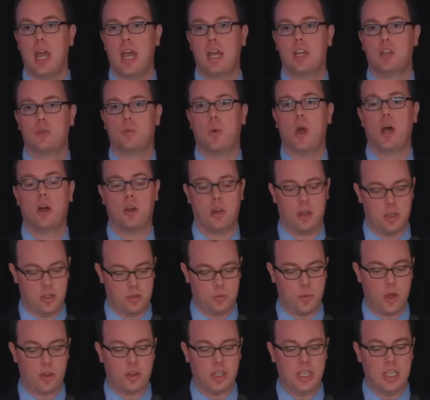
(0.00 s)
and as
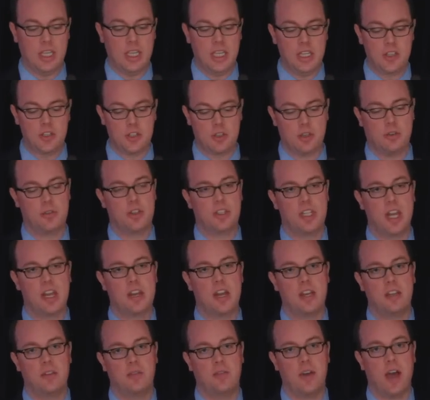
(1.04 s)
well each of the
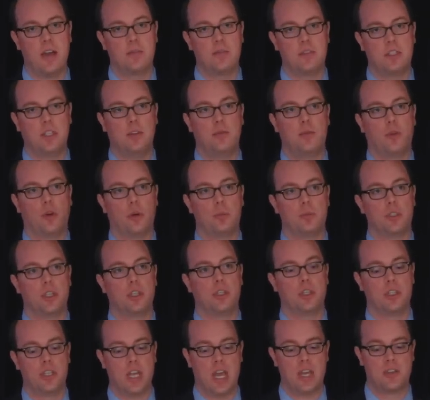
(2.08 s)
1095C forms that
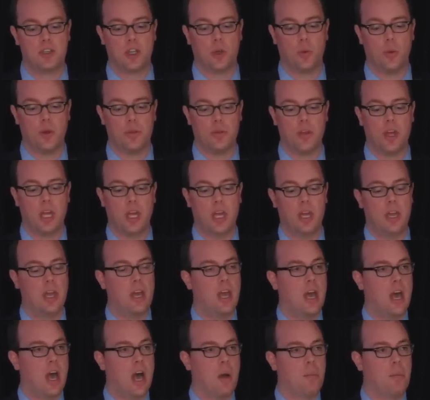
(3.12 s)
you're attaching with it,
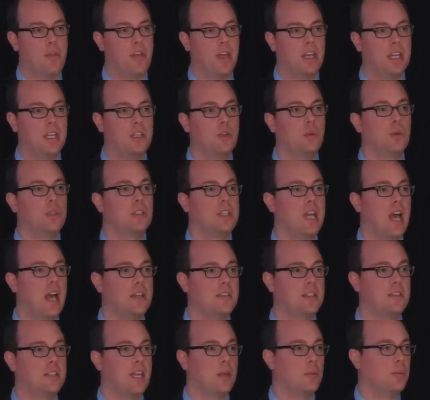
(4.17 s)
and they need to
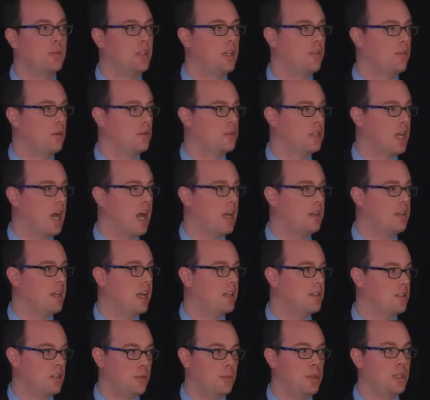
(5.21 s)
attest that they believe those
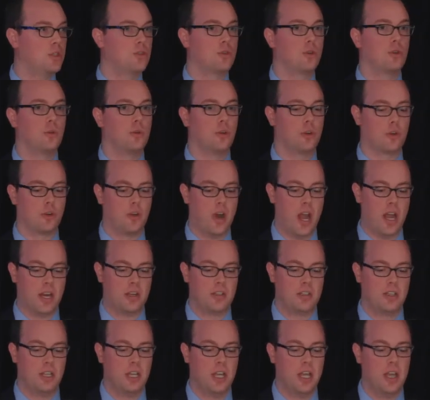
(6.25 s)
contents to be true and
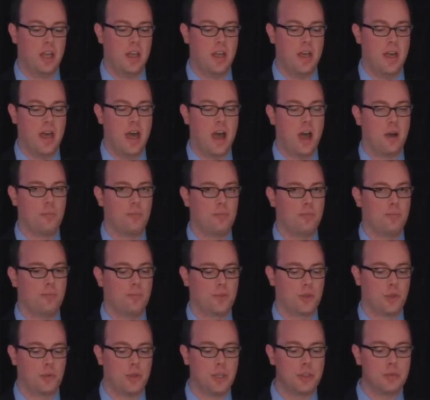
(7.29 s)
correct.
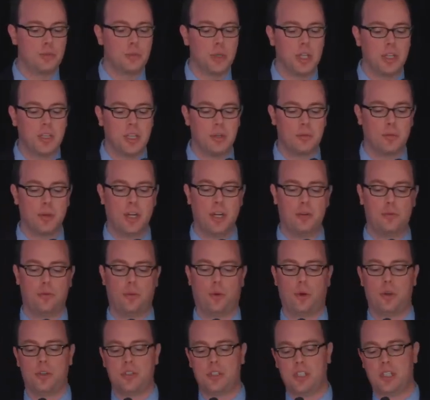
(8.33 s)
So this really
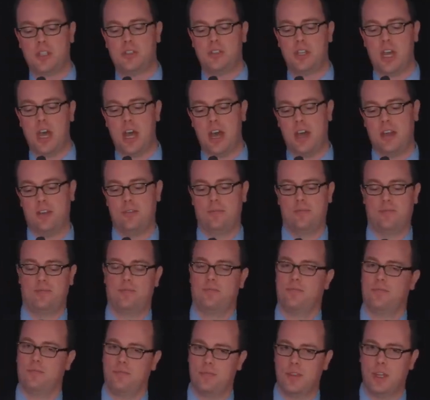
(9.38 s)
reinforces the
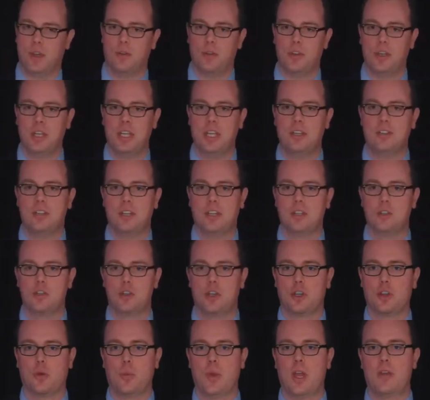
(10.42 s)
need to
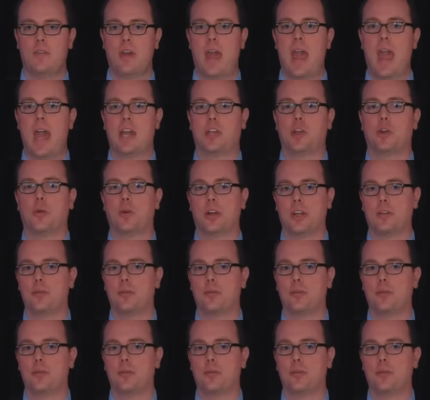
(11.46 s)
ensure that we have accurate